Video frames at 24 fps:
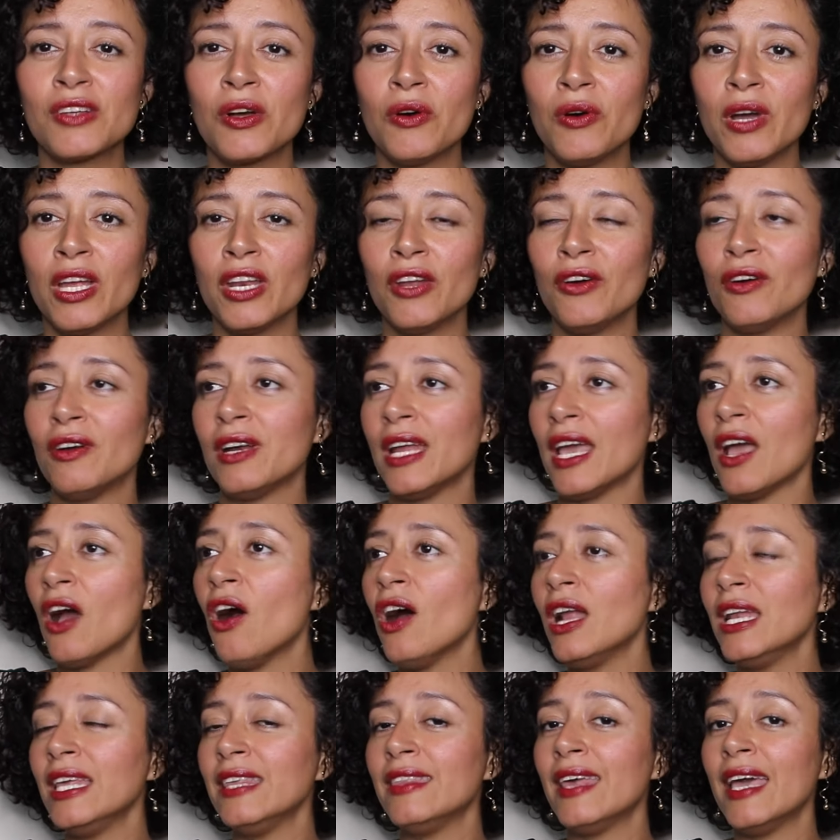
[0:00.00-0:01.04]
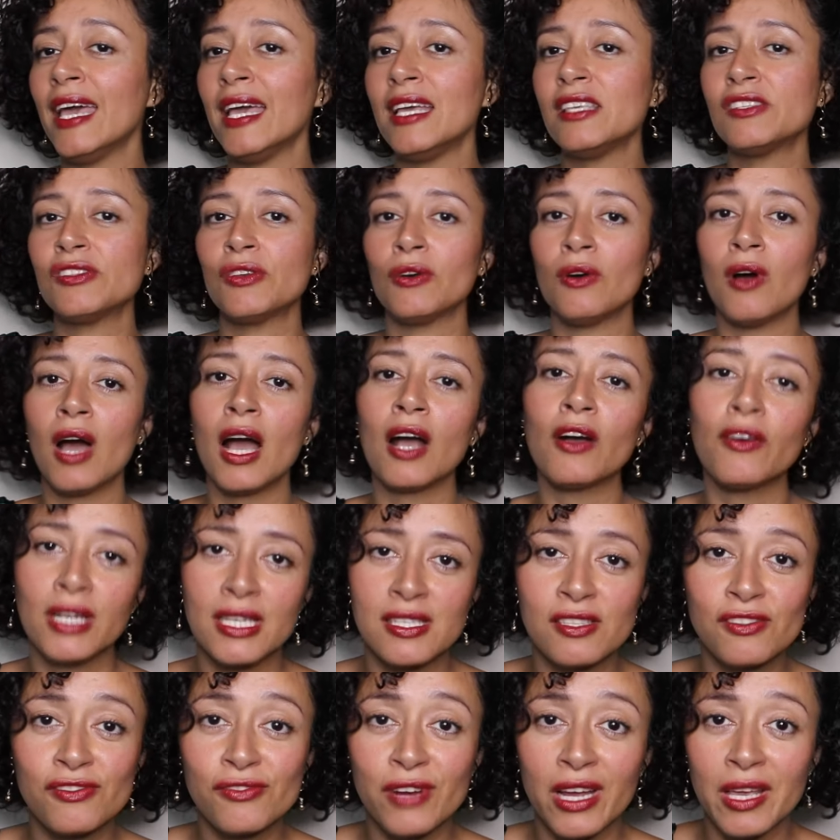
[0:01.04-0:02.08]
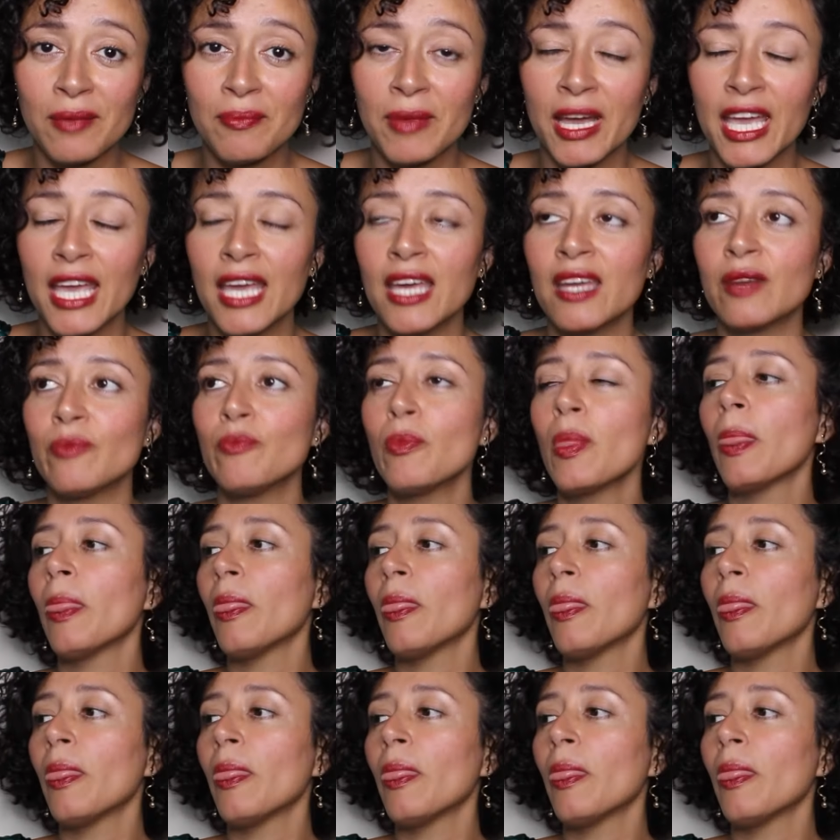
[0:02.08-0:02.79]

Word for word: going on in holiday, so I'm gonna straighten my hair.